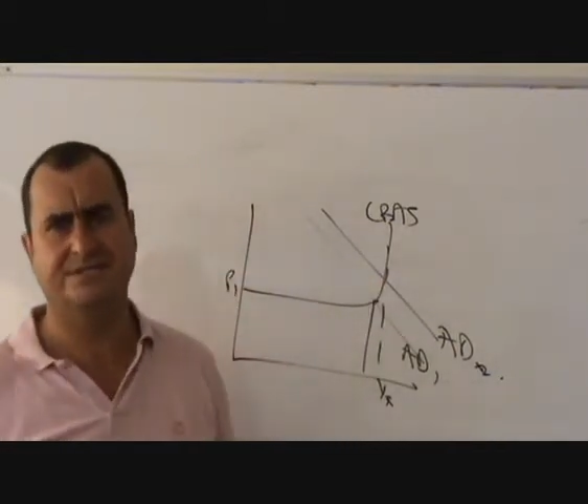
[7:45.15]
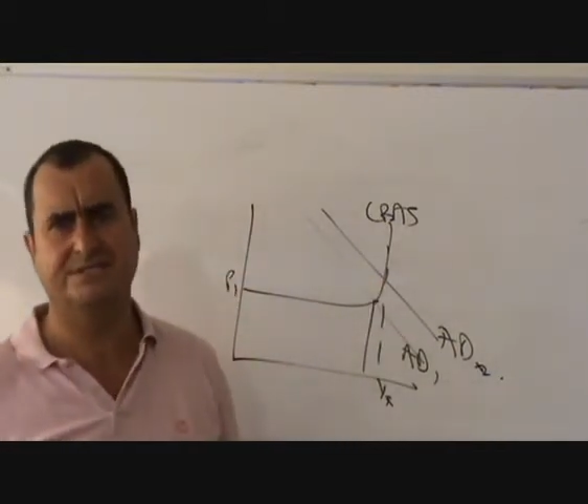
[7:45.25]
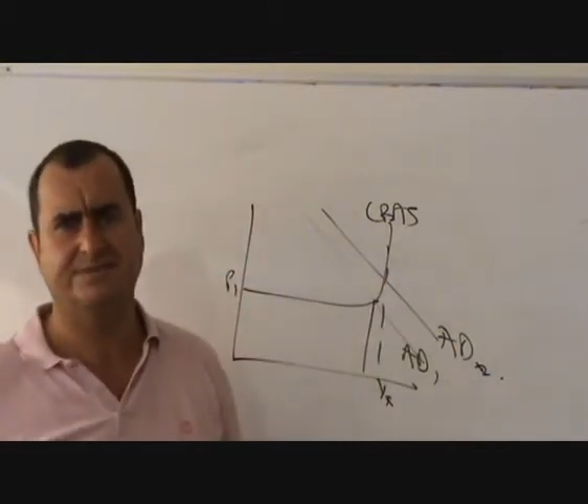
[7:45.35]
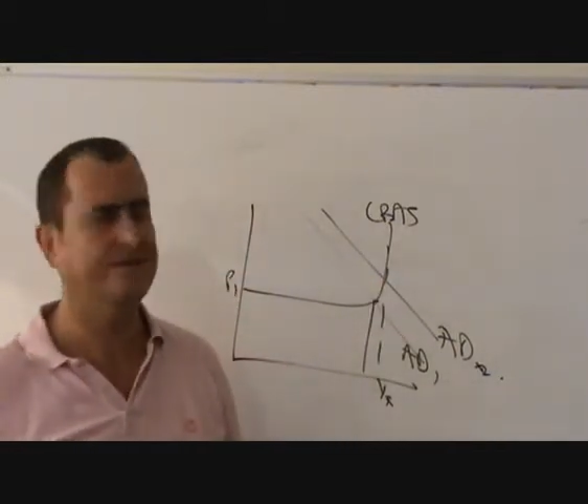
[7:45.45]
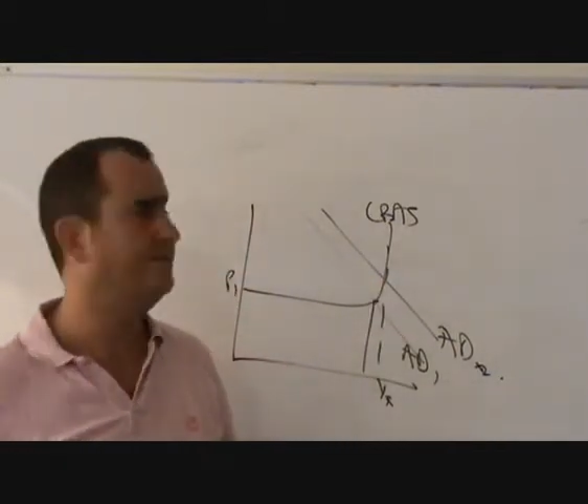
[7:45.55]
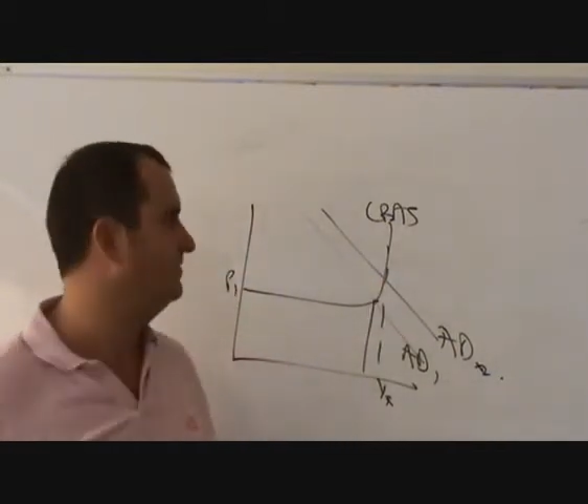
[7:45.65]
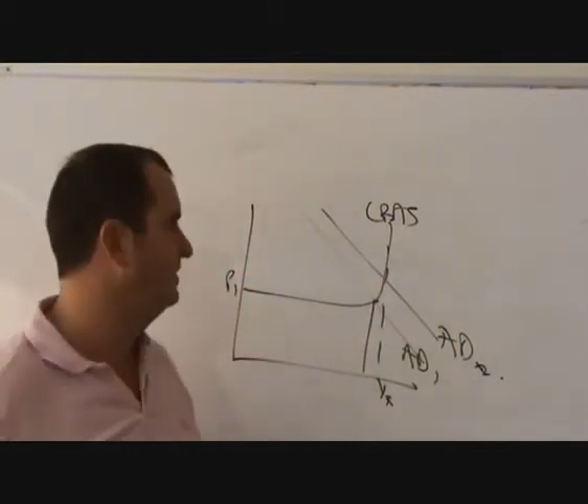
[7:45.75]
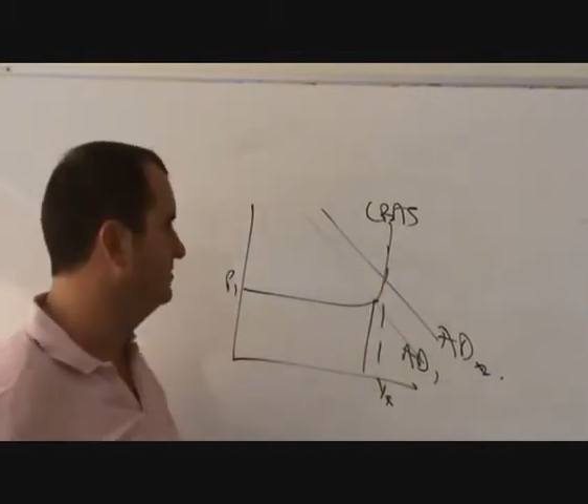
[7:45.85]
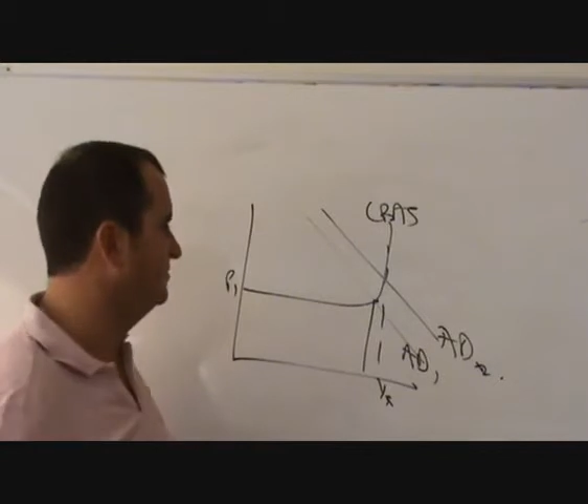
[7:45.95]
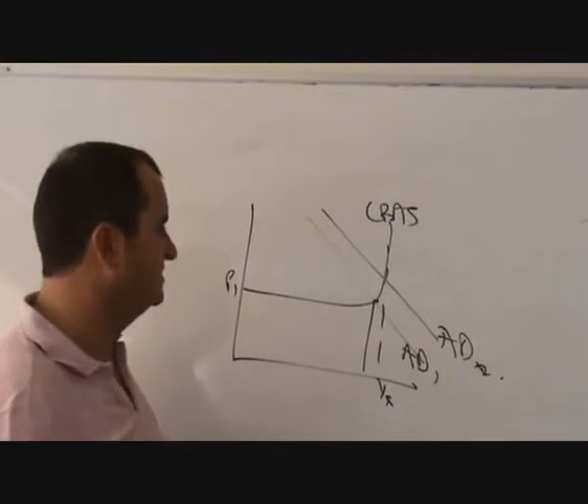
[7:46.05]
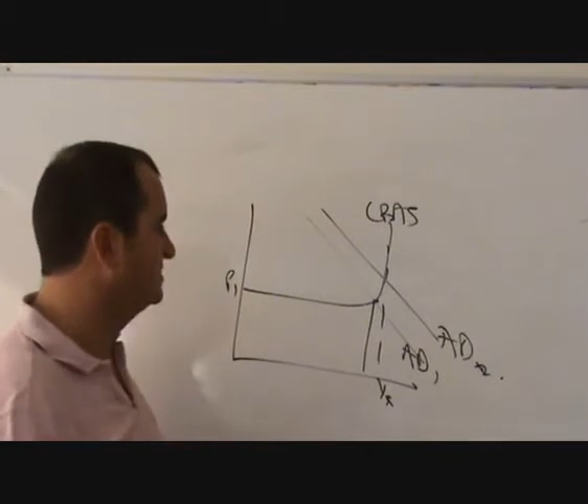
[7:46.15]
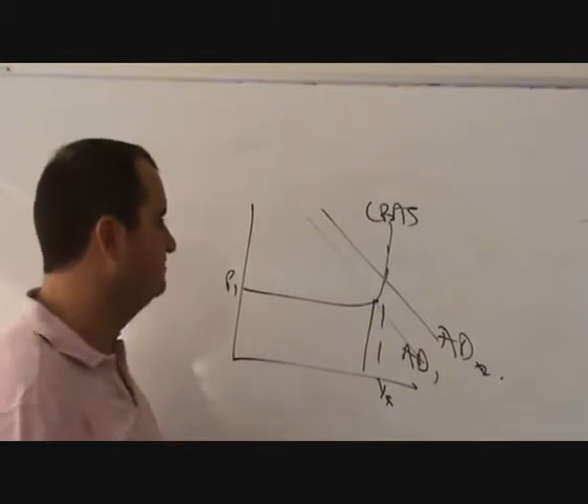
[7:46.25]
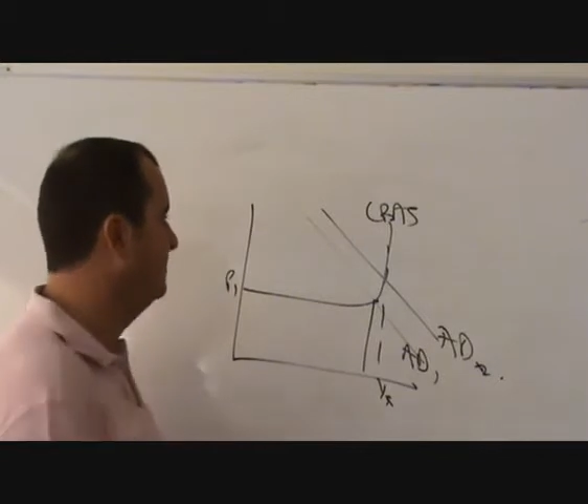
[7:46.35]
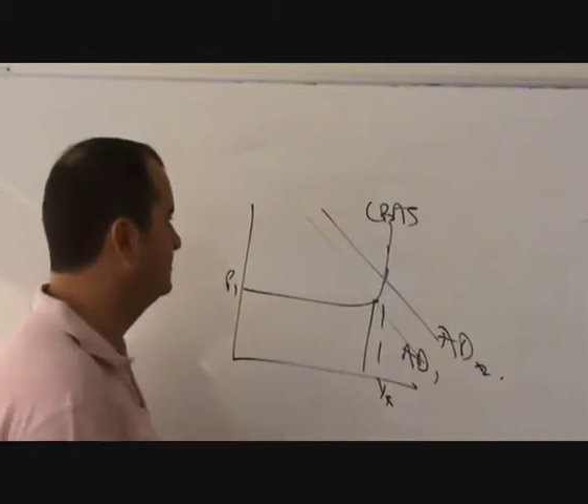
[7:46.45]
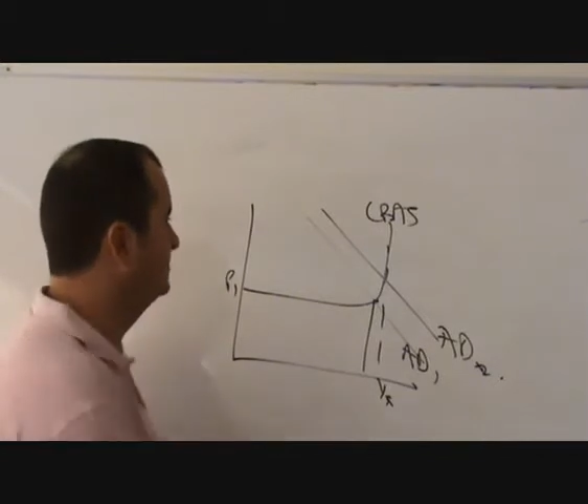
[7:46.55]
it's difficult for them to be
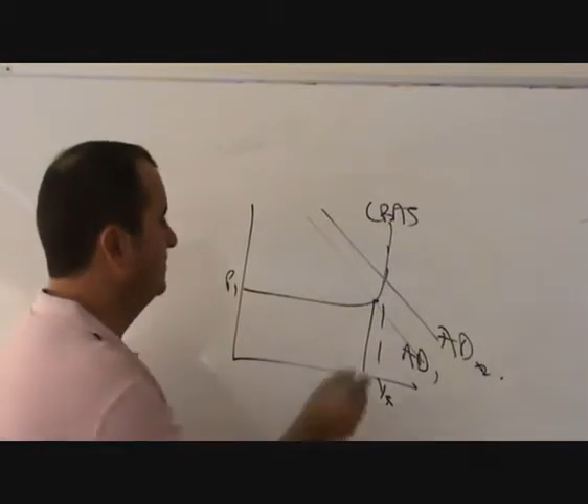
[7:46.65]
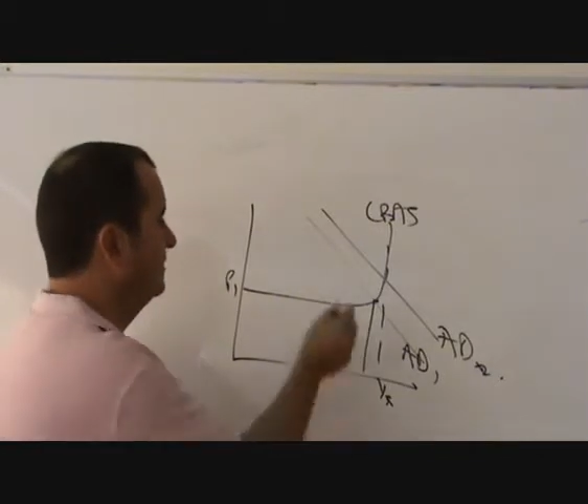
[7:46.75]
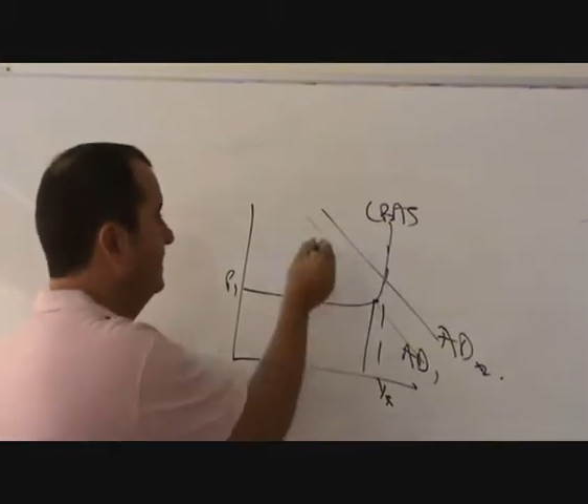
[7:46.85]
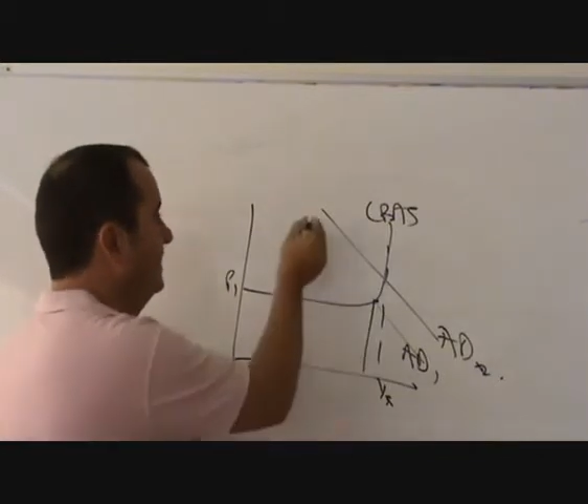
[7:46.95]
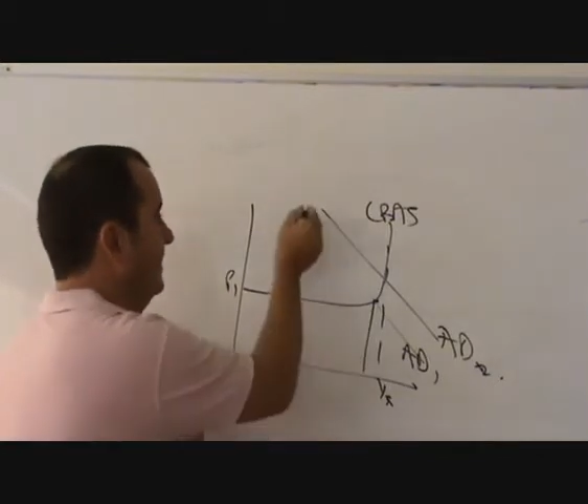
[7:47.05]
spot on